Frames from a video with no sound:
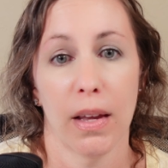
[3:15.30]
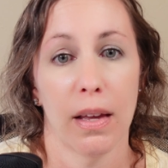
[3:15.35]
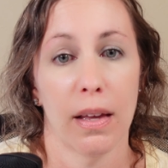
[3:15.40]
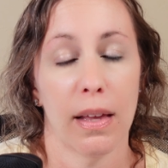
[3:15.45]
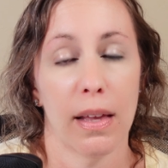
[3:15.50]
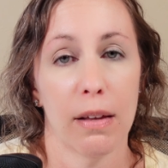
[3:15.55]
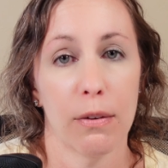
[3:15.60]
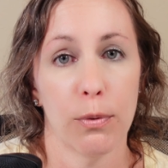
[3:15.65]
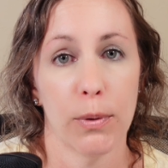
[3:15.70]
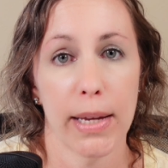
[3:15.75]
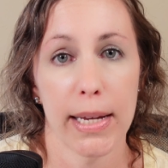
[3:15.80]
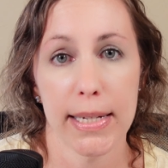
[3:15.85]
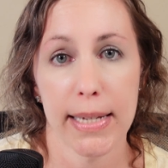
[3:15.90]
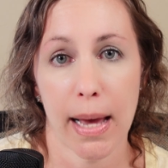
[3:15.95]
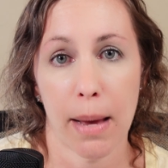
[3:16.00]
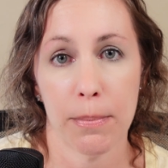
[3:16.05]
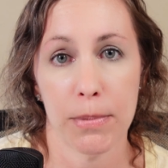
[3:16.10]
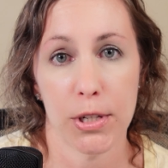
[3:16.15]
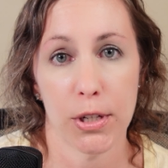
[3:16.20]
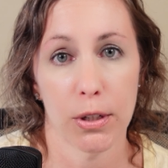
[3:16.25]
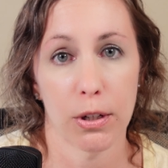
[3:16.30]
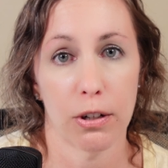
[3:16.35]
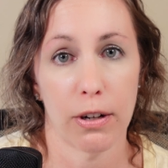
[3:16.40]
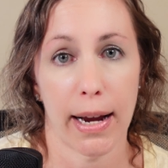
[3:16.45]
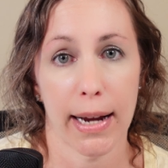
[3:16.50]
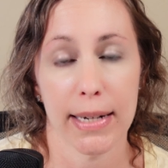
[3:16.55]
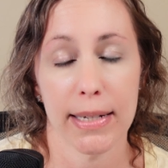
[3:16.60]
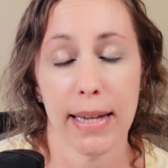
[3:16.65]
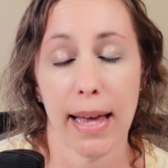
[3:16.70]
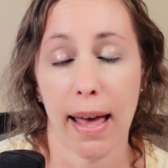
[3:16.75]
If we attempt to
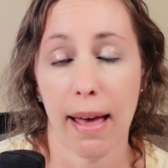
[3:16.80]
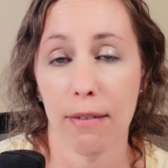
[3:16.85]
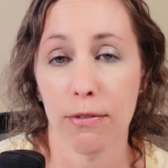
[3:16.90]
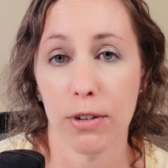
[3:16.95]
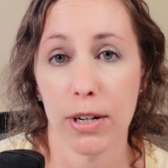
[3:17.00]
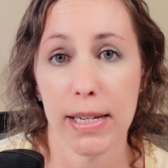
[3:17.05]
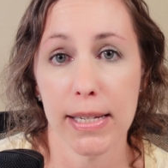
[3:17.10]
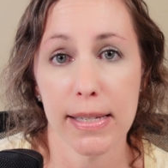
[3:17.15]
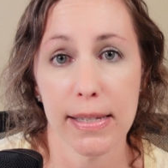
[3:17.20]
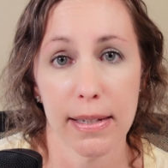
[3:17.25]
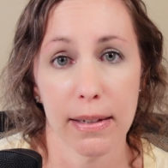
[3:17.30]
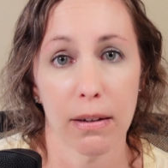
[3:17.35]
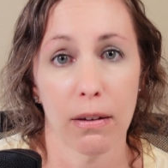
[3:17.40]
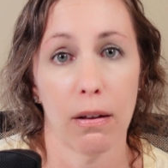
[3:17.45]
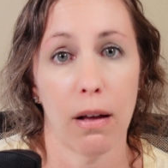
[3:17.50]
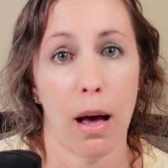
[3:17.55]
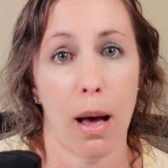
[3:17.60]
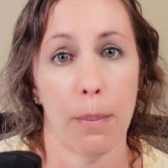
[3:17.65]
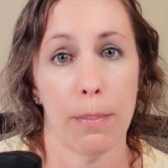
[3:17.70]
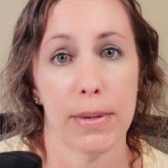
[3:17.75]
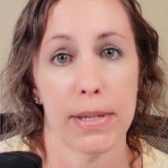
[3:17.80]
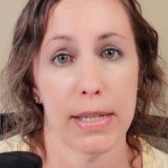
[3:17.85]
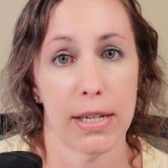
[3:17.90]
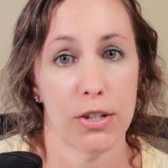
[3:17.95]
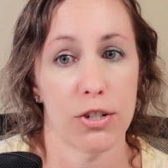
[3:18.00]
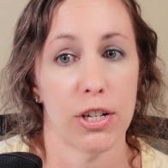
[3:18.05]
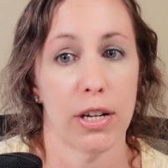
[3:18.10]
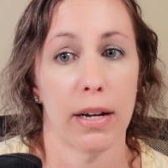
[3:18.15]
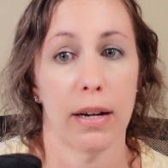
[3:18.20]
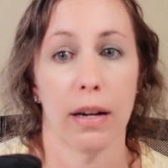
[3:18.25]
correct every single
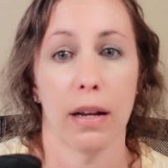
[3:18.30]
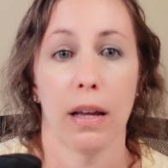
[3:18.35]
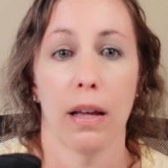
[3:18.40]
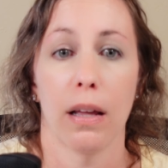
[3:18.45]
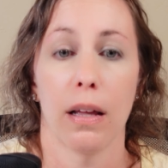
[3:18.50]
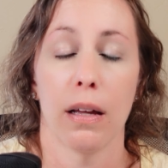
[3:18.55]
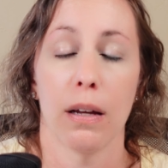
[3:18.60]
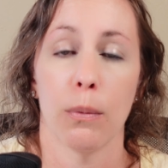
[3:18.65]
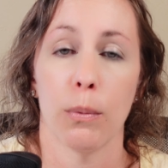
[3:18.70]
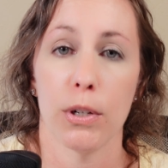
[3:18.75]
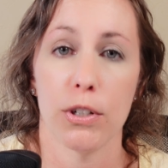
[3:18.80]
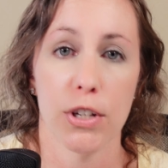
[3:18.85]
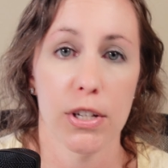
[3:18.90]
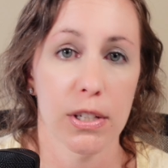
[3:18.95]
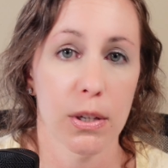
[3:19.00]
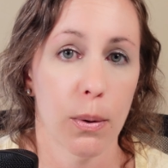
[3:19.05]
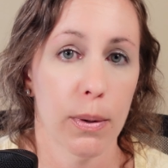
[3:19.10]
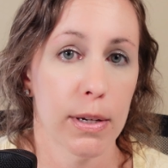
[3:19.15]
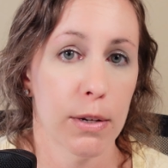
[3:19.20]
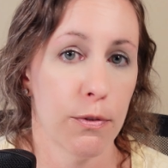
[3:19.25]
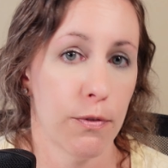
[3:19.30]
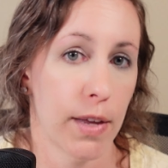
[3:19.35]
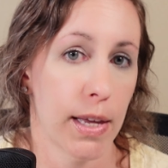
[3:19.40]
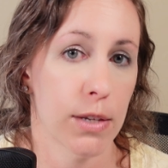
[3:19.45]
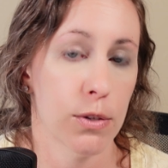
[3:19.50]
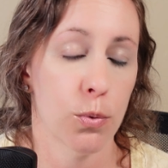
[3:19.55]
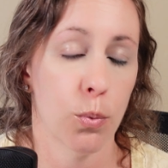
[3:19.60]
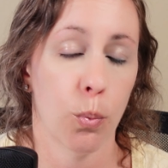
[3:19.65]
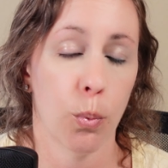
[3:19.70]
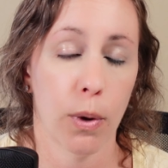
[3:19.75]
opposition, we're just going to
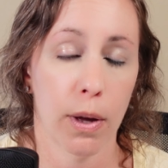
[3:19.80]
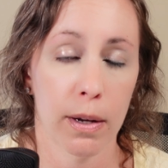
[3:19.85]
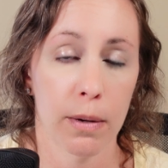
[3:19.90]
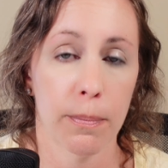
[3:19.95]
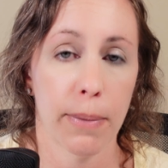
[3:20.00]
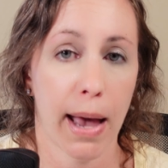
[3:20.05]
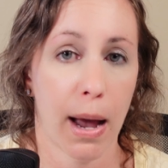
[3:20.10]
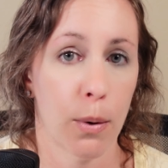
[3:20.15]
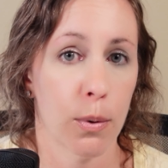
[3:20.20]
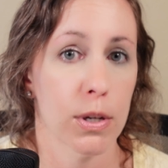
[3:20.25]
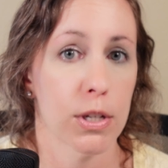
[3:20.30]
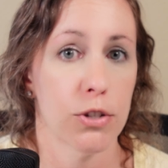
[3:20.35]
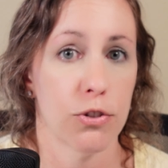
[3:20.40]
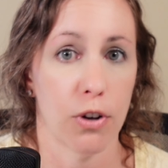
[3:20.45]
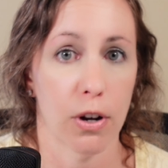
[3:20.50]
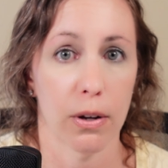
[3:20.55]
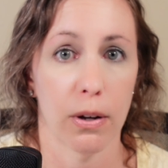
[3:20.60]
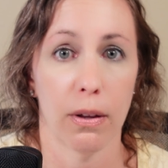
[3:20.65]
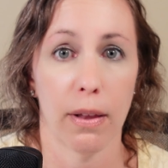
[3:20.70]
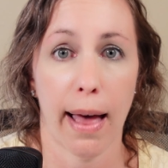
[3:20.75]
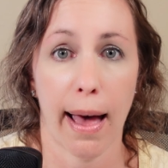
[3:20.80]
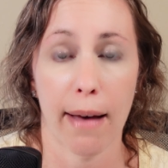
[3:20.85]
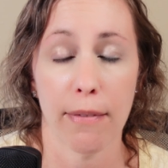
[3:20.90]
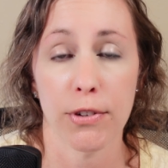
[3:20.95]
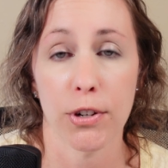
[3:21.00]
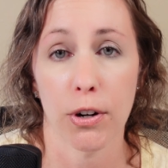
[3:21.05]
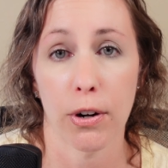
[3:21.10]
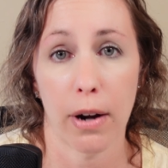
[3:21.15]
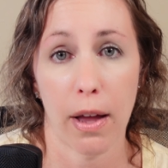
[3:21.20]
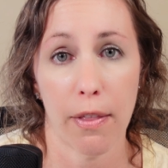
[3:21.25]
face one power struggle
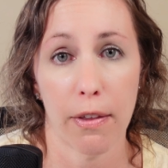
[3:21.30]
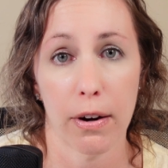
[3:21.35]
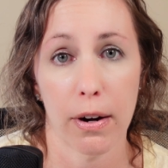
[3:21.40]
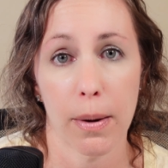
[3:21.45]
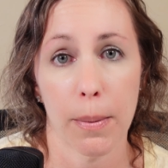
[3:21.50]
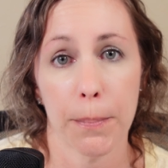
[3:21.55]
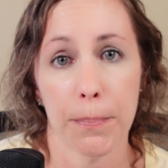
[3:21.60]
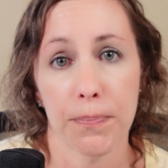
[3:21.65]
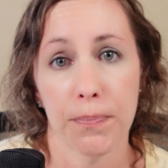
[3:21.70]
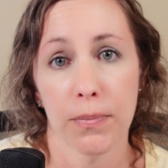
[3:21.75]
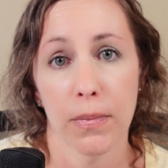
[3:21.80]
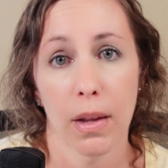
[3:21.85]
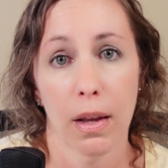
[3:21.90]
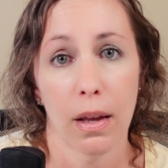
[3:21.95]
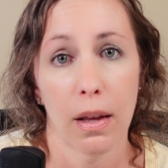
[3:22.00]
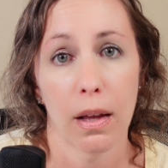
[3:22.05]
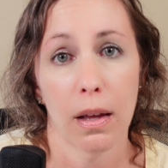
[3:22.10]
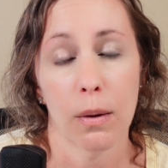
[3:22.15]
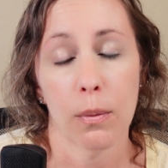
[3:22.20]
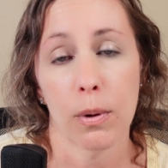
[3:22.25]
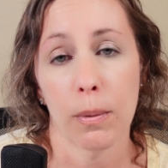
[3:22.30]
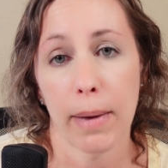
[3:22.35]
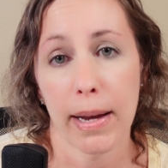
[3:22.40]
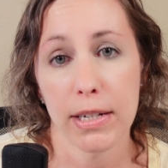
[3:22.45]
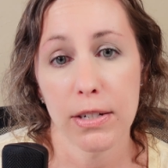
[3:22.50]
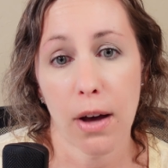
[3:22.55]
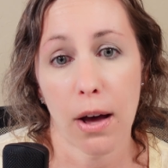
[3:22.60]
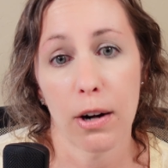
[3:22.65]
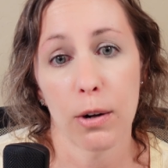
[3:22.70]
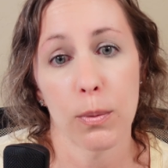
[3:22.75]
after another. When my
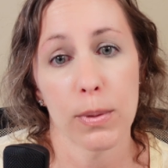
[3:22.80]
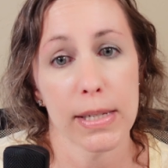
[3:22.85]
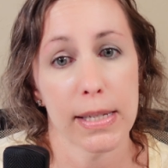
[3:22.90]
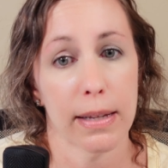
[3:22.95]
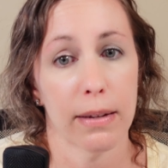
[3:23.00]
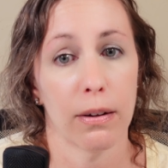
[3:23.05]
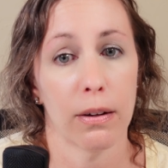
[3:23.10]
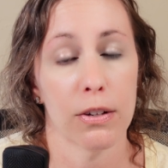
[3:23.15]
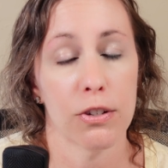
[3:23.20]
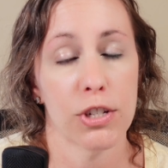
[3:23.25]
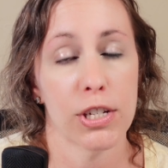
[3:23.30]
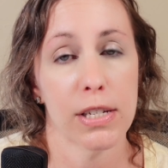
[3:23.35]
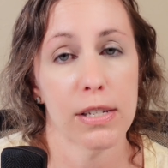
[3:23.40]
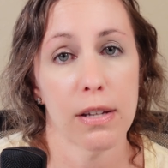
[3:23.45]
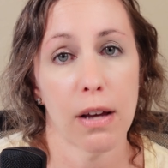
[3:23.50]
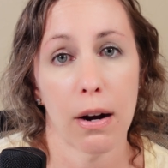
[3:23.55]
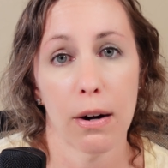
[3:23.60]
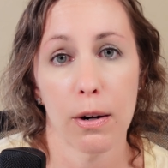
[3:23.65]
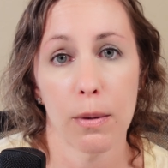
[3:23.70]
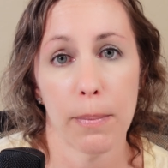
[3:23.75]
daughter was little, she saw her